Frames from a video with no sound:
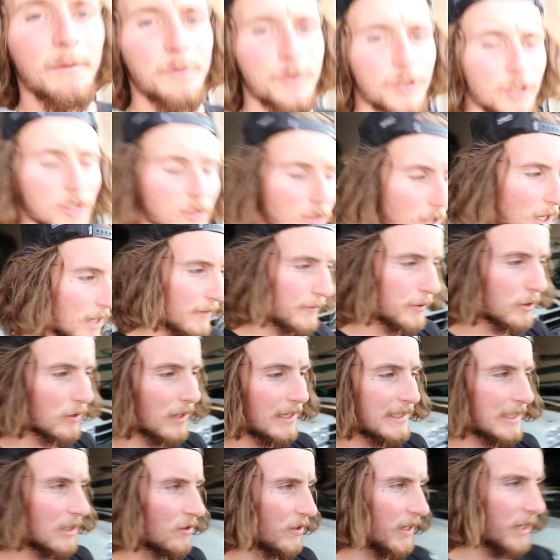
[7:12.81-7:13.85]
I'm sure a lot of you
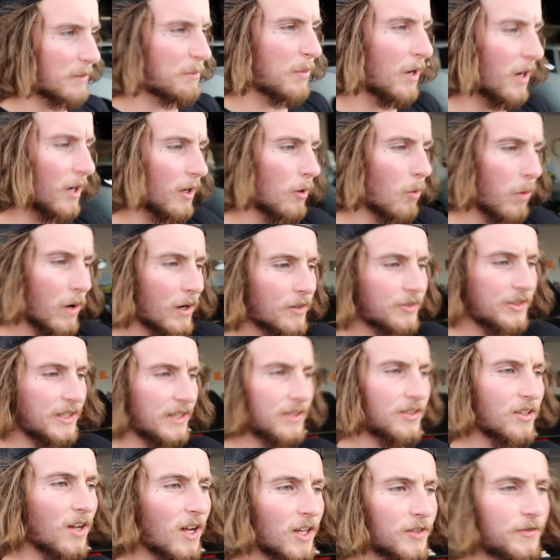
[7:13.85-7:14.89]
right now are like, Bug, where's the
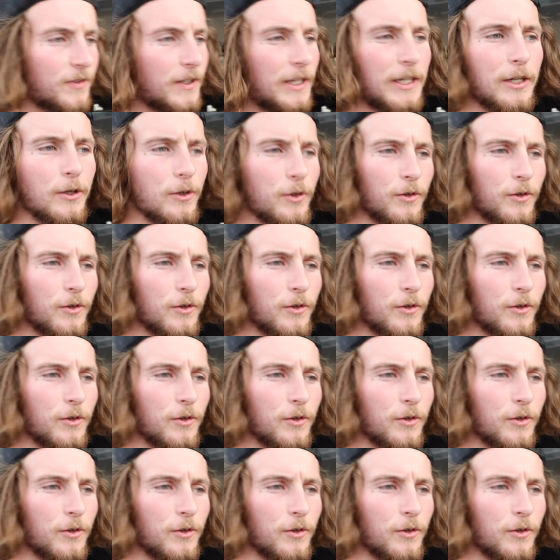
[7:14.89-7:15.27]
exhaust video?